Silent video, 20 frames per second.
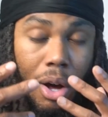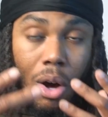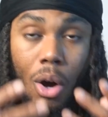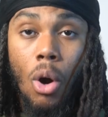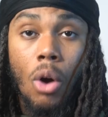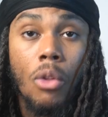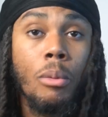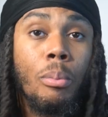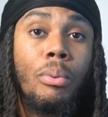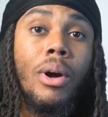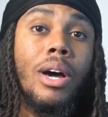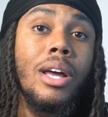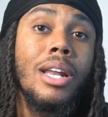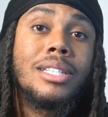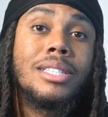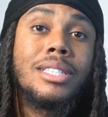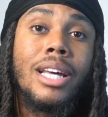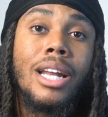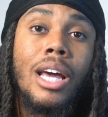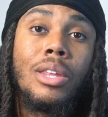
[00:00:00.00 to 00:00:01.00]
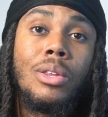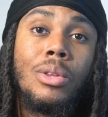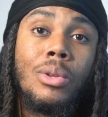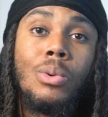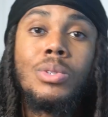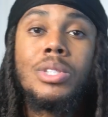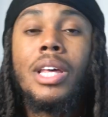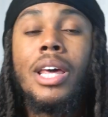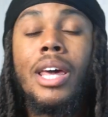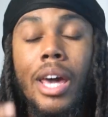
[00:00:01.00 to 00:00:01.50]
all the products that I
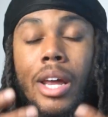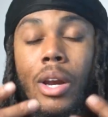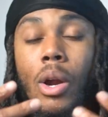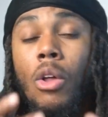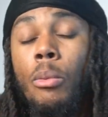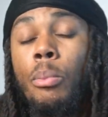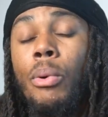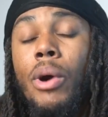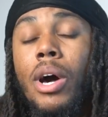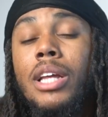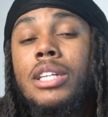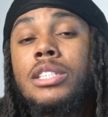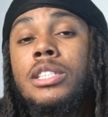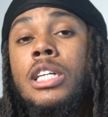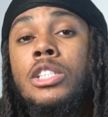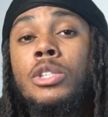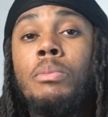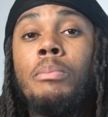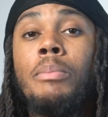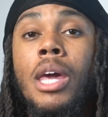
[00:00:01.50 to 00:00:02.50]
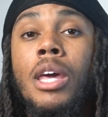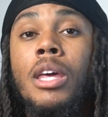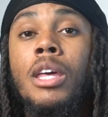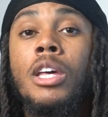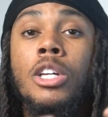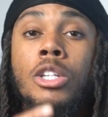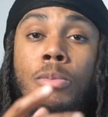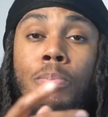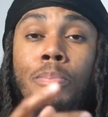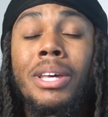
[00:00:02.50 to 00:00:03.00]
use and all the products that you may
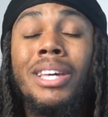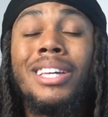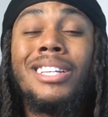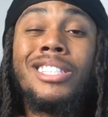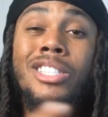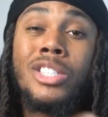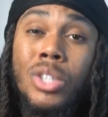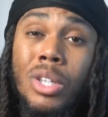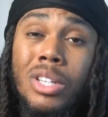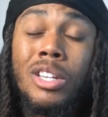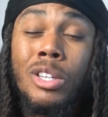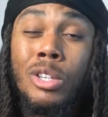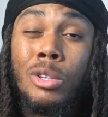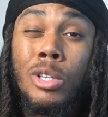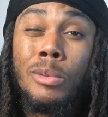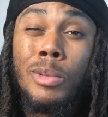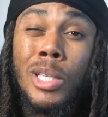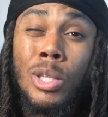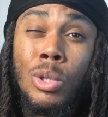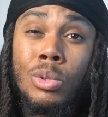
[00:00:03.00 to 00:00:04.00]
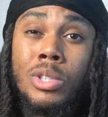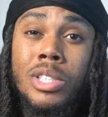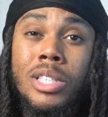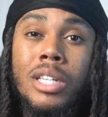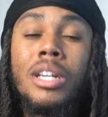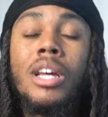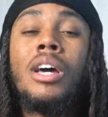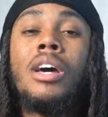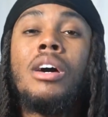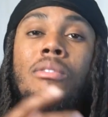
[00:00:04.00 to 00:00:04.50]
be shouldn't you
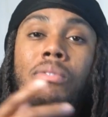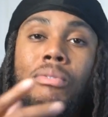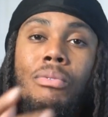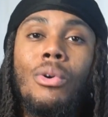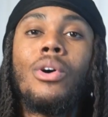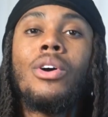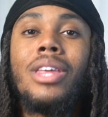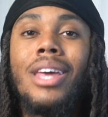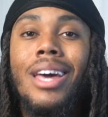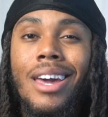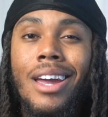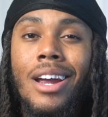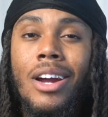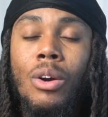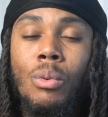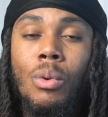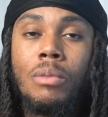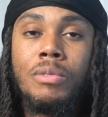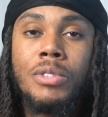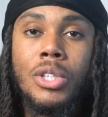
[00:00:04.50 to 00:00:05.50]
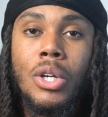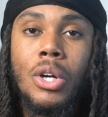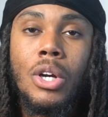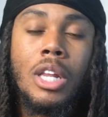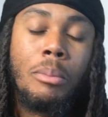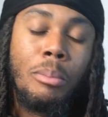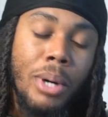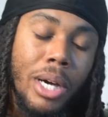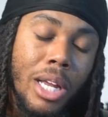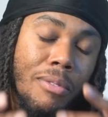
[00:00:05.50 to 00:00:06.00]
using for your hair growth
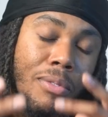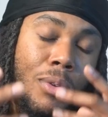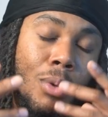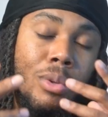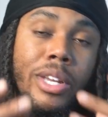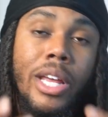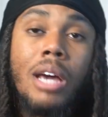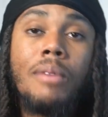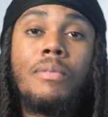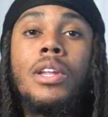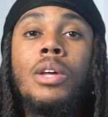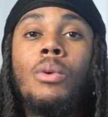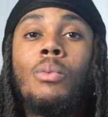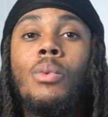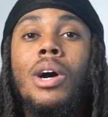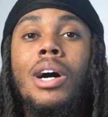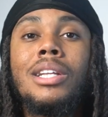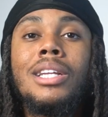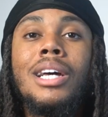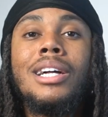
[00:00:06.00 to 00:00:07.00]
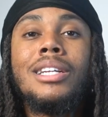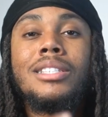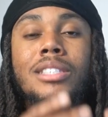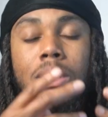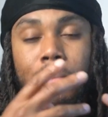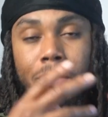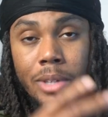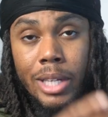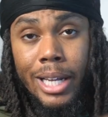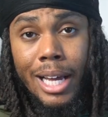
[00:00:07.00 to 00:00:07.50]
journey. But if you definitely want
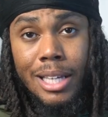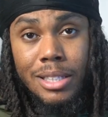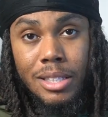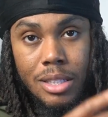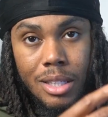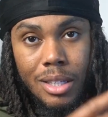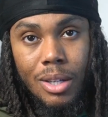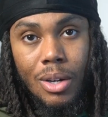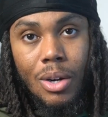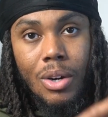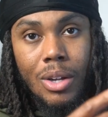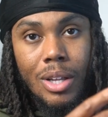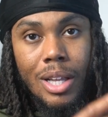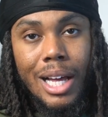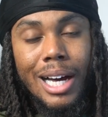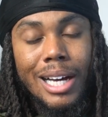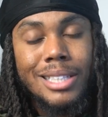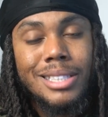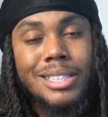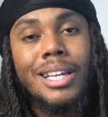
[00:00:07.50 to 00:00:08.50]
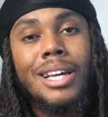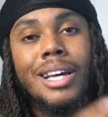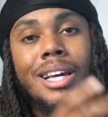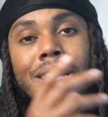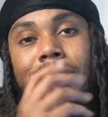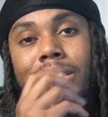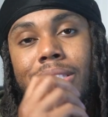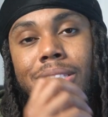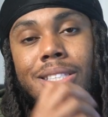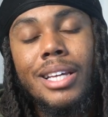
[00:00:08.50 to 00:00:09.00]
some nice long locks,
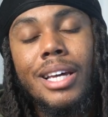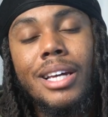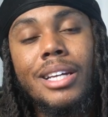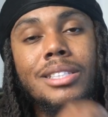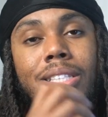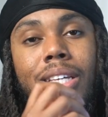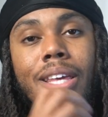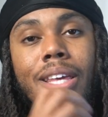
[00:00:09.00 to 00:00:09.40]
stick to